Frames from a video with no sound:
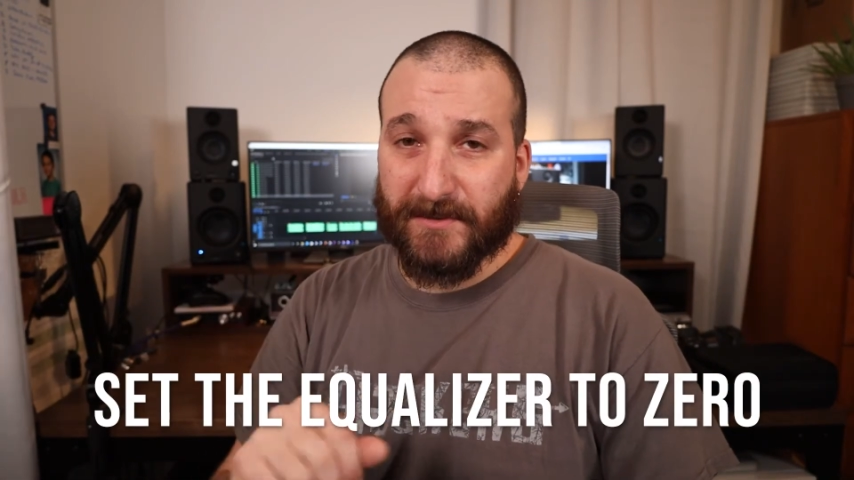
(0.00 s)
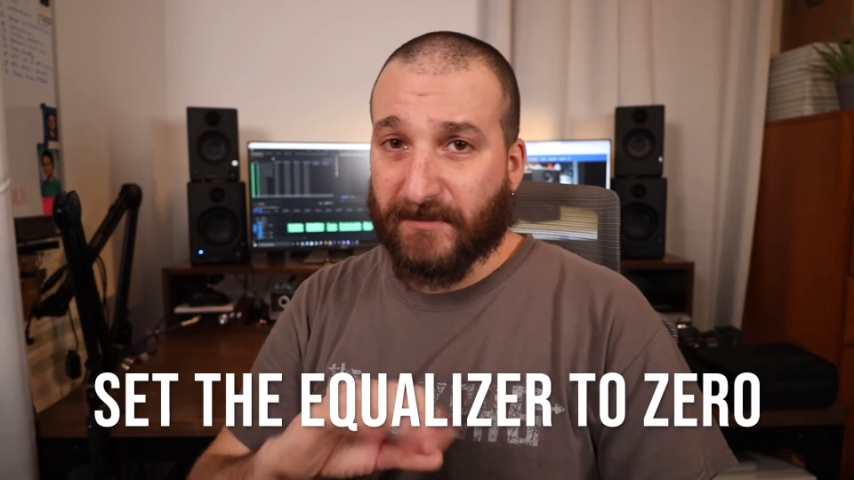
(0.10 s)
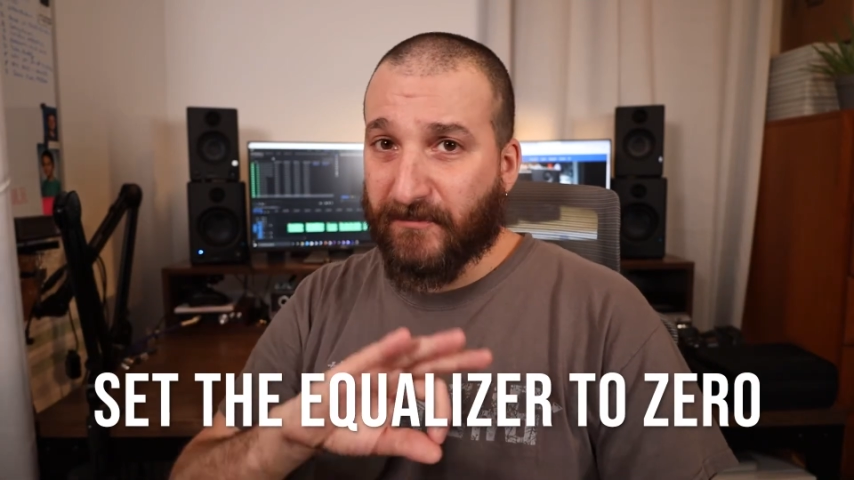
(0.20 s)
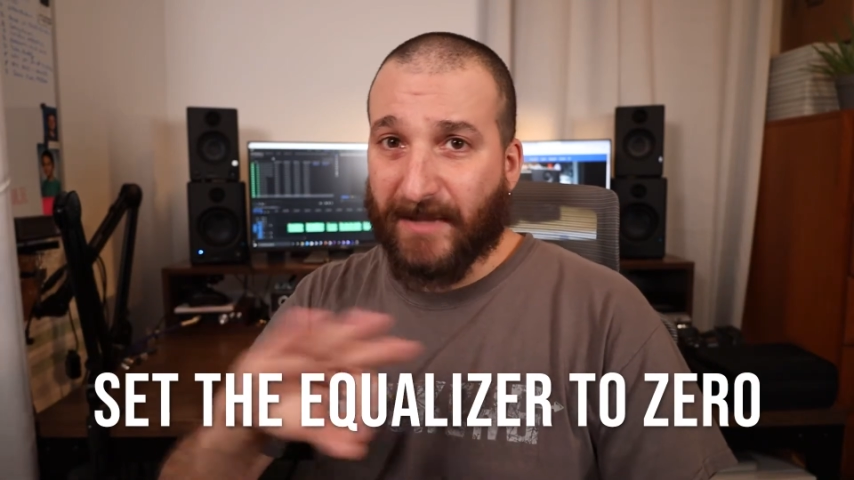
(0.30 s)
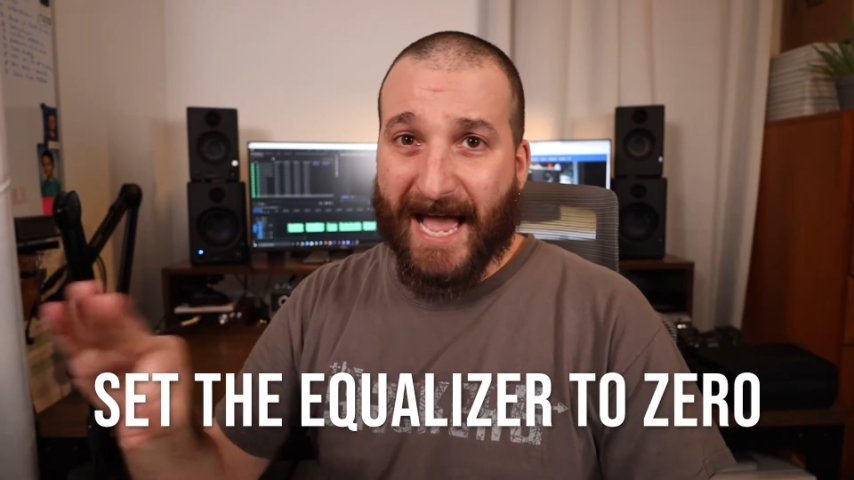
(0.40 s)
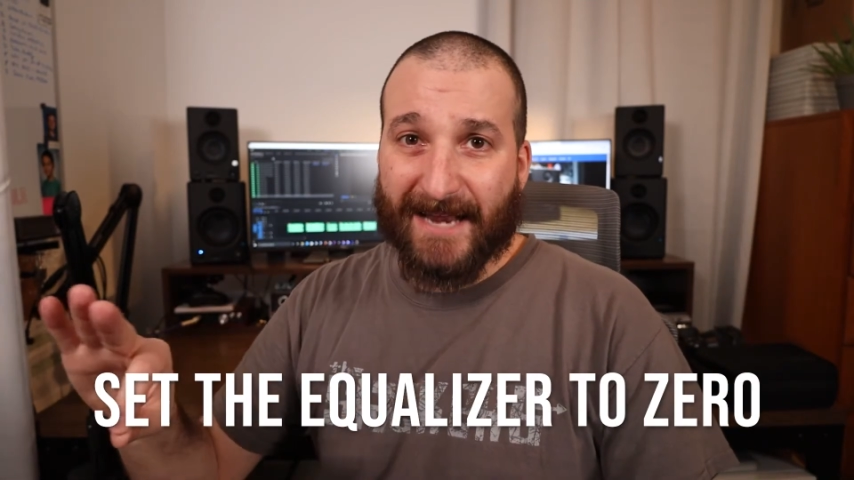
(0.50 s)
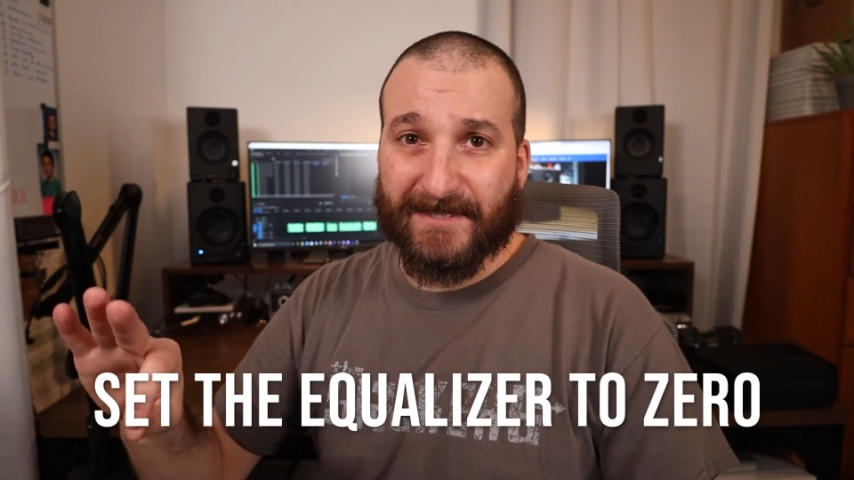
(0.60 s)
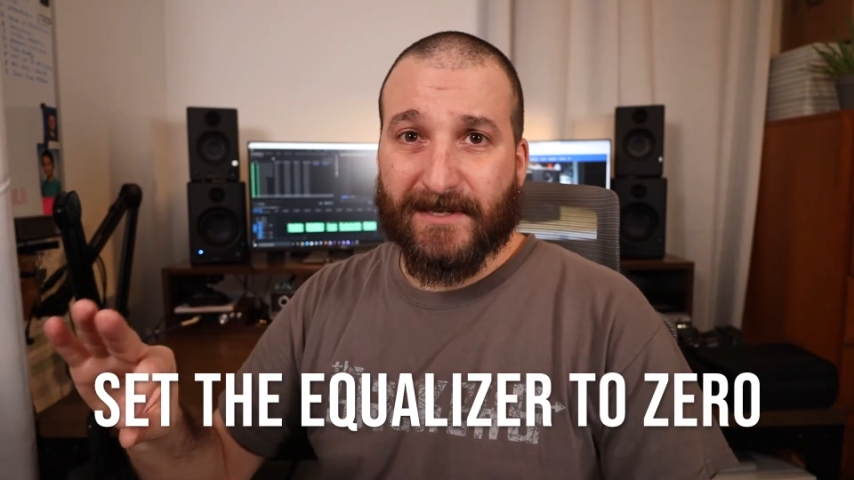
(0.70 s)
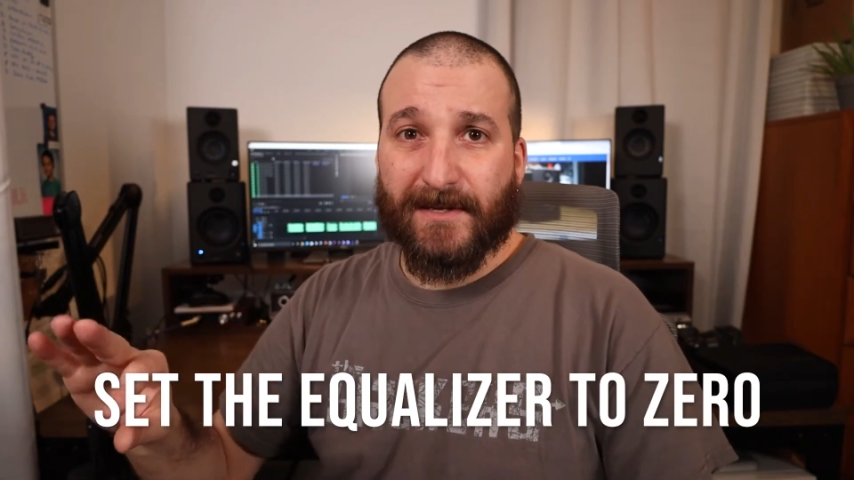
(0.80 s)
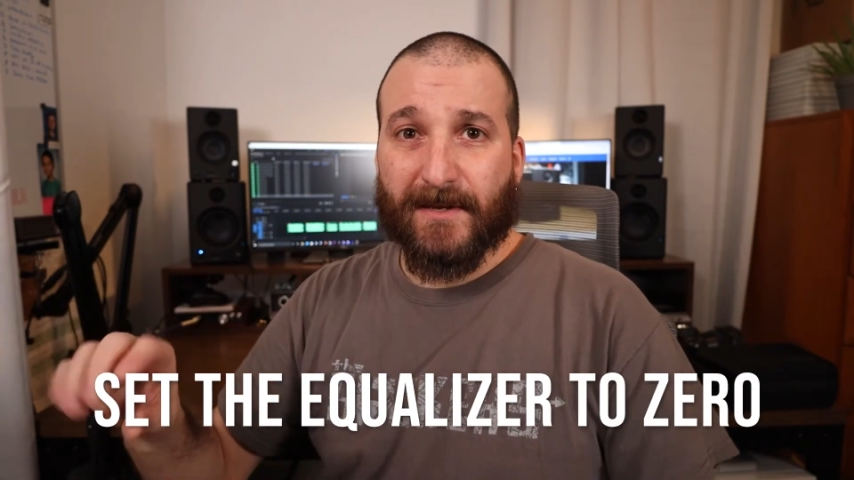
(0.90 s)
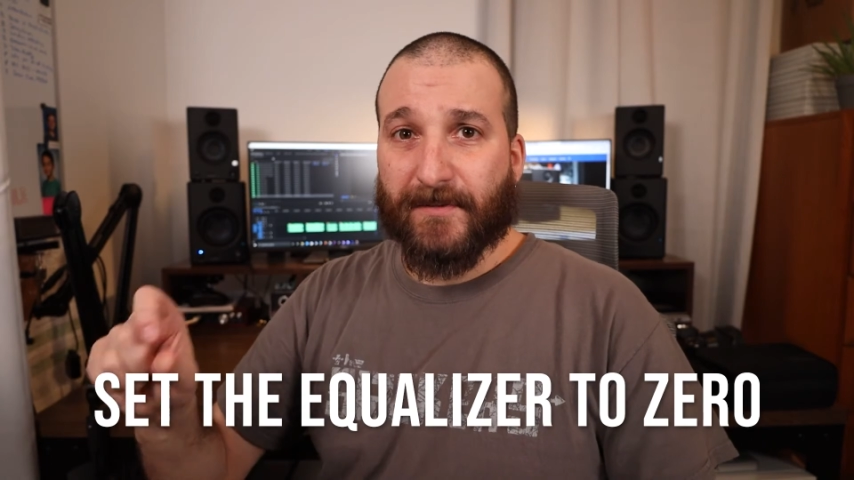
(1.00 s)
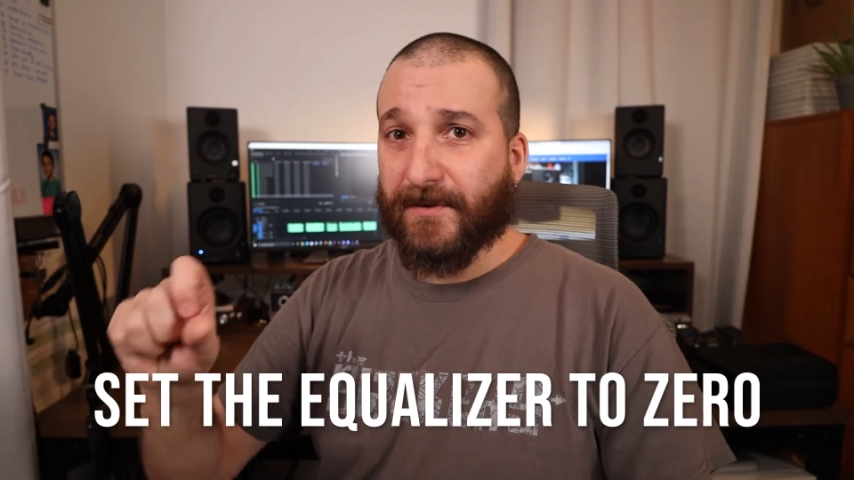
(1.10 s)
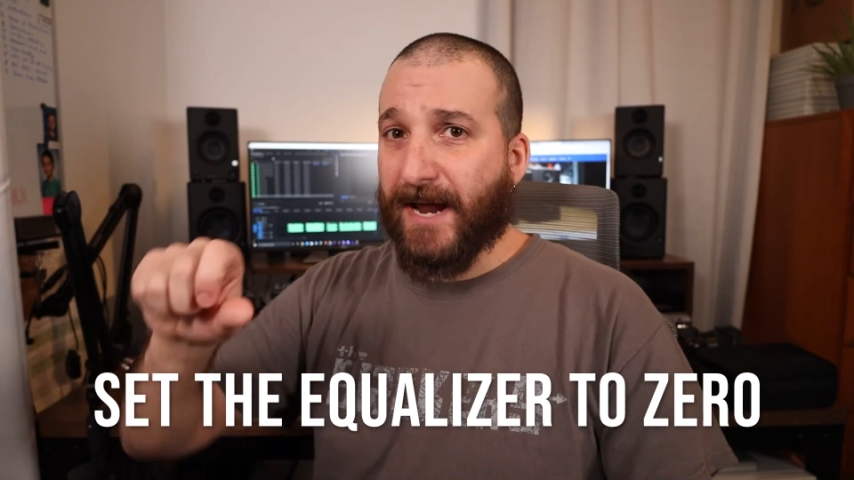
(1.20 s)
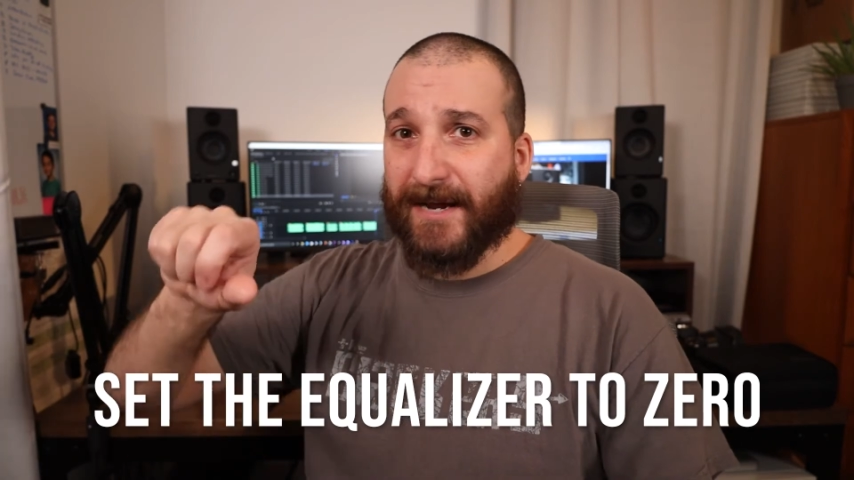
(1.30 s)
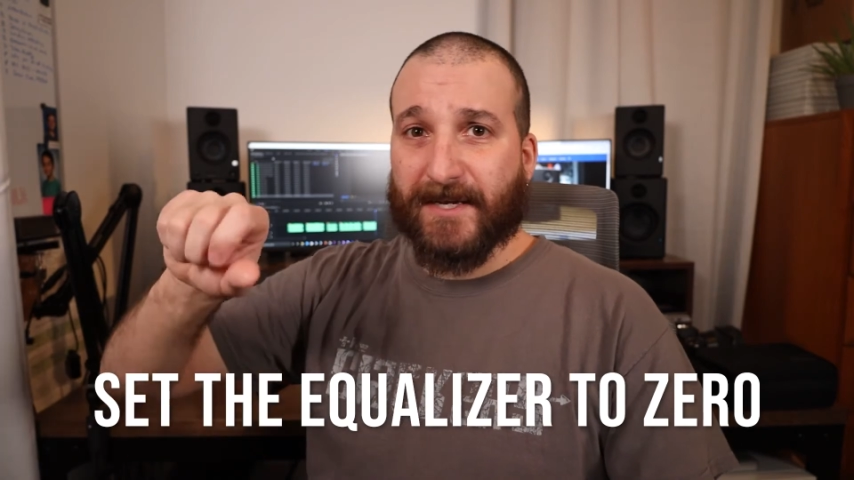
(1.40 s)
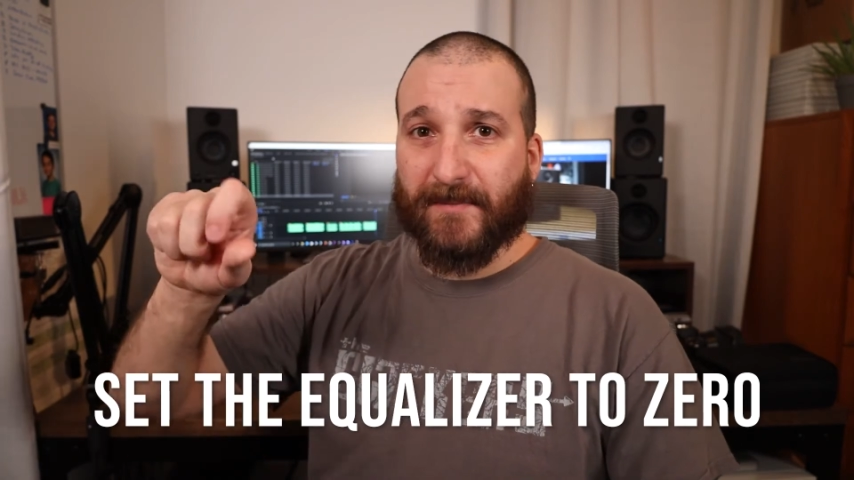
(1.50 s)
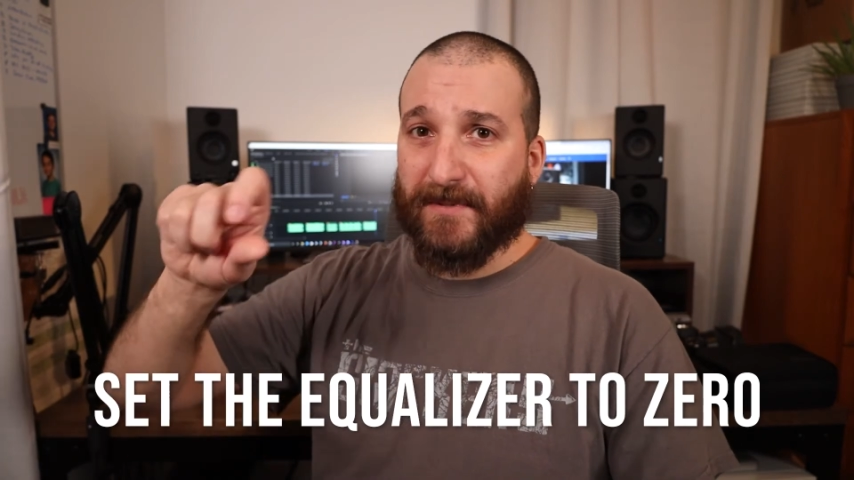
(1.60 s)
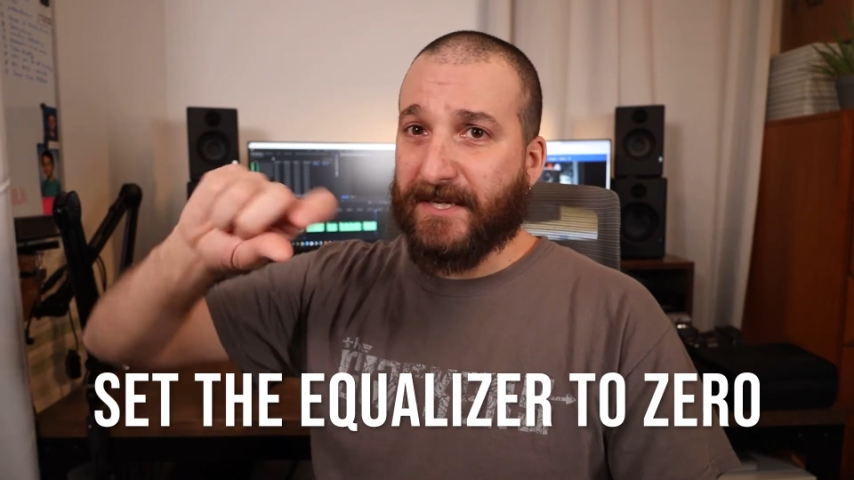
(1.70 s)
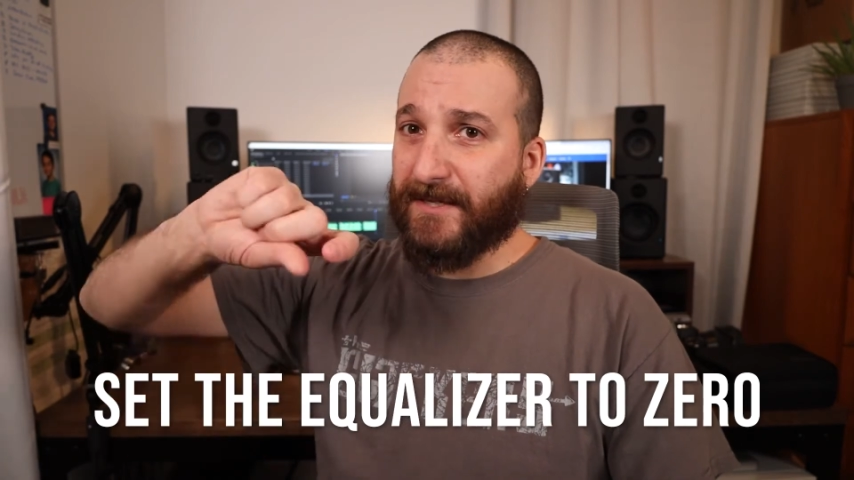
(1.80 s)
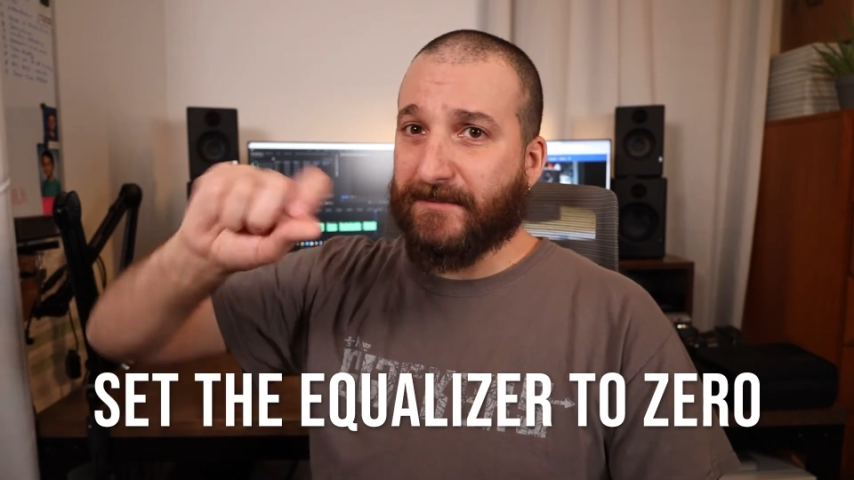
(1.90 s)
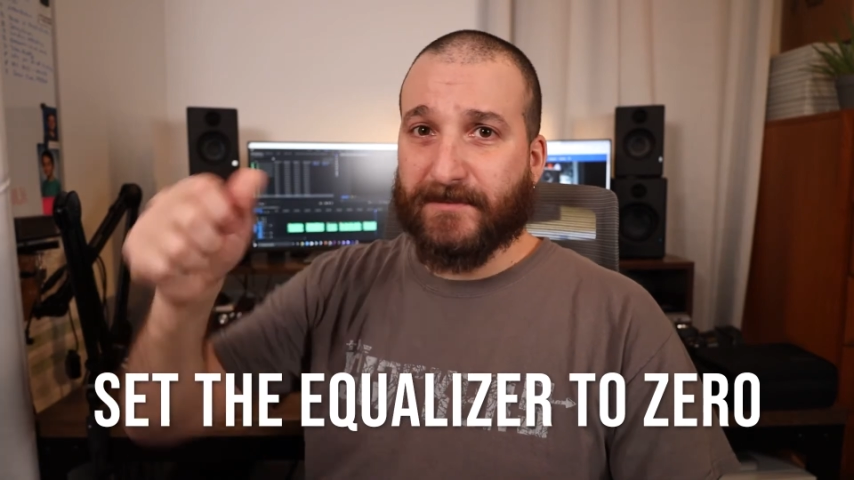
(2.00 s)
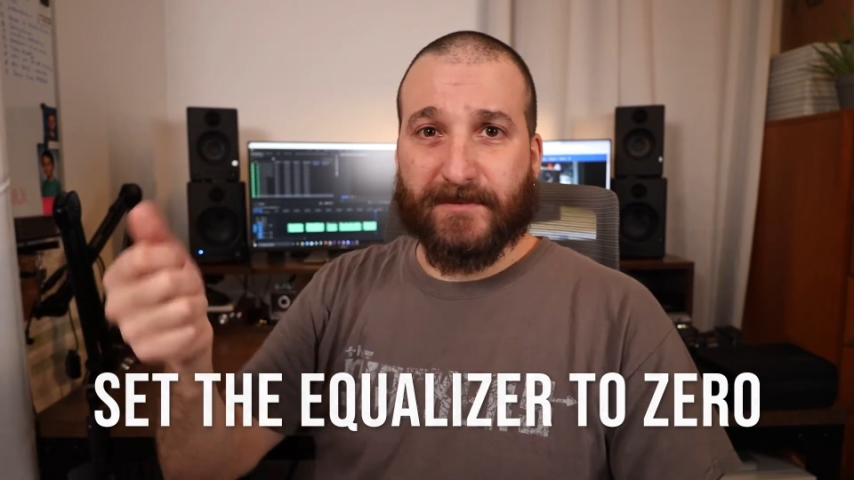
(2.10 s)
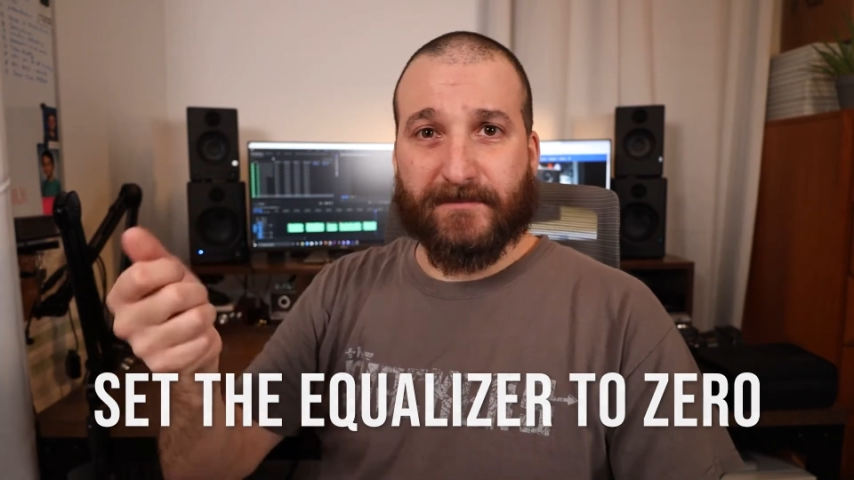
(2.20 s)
to flat. They're not going to be